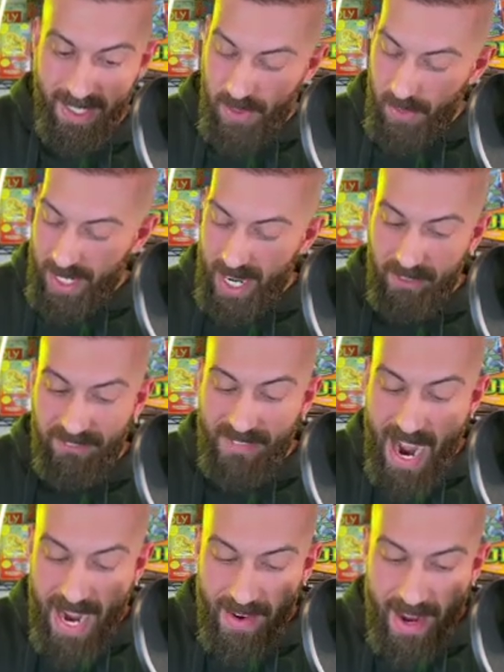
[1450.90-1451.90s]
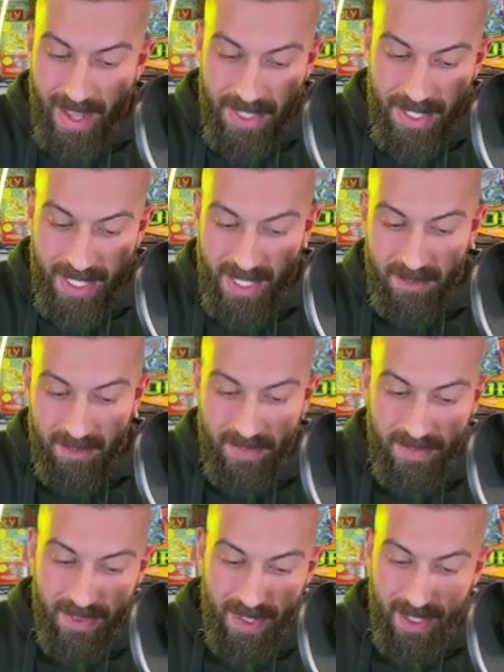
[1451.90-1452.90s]
We got a Fire Energy,
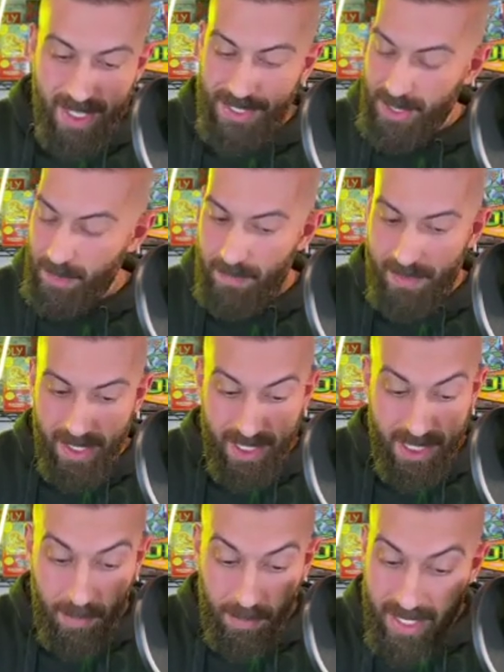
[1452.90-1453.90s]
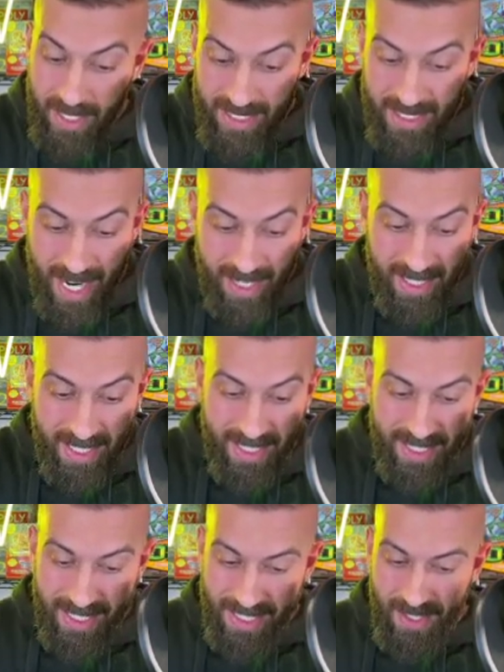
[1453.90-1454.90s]
a, Sub- a Sabrina's Psyduck,
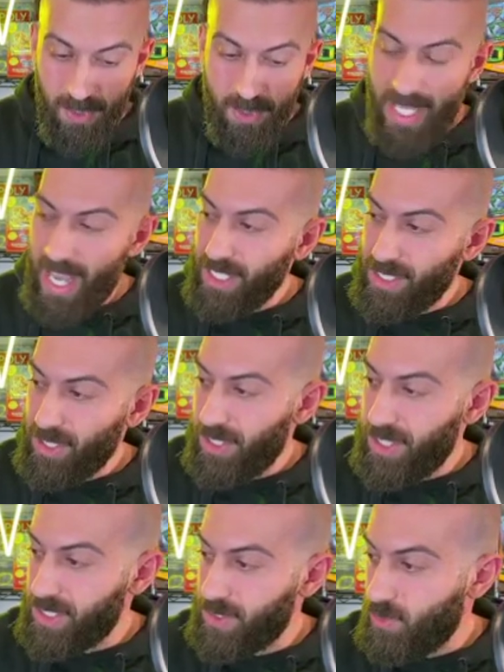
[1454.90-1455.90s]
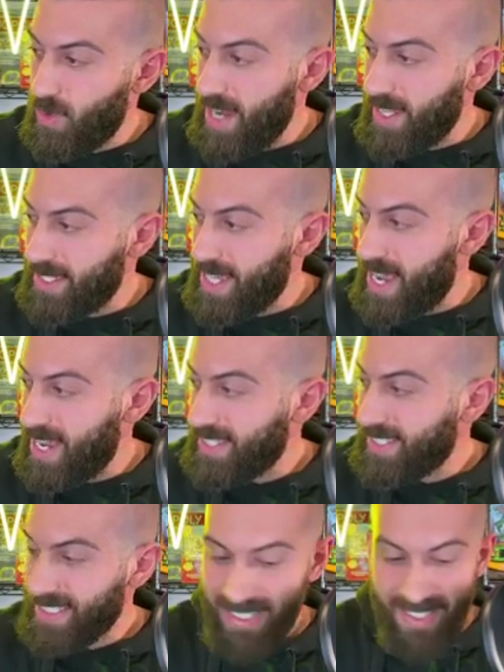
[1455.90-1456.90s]
Lieutenant Surge's Rattata,
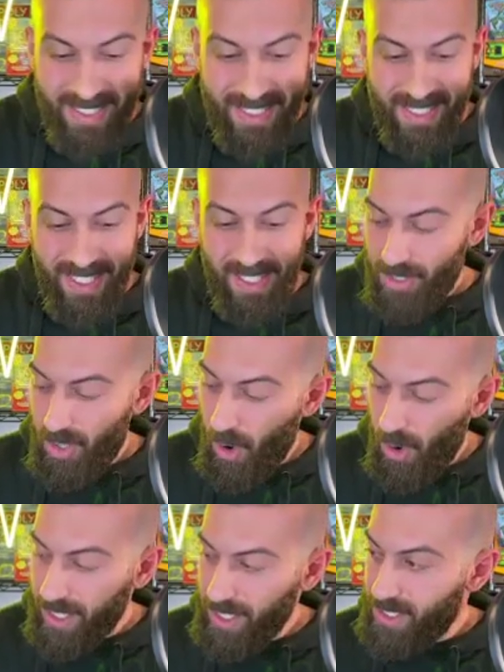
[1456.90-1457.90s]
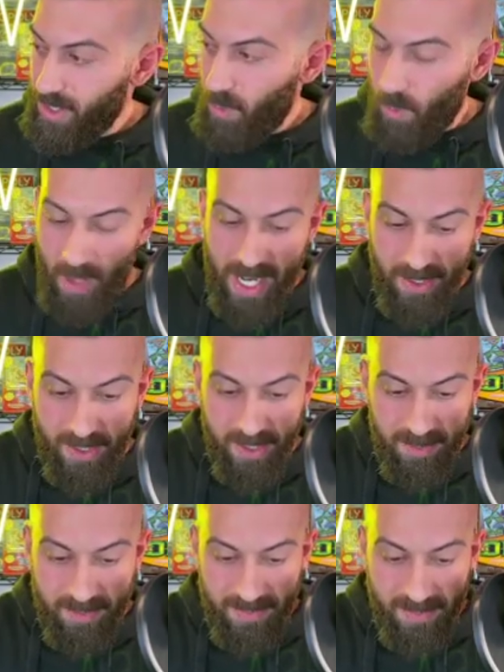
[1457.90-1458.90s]
Koga's Weedle,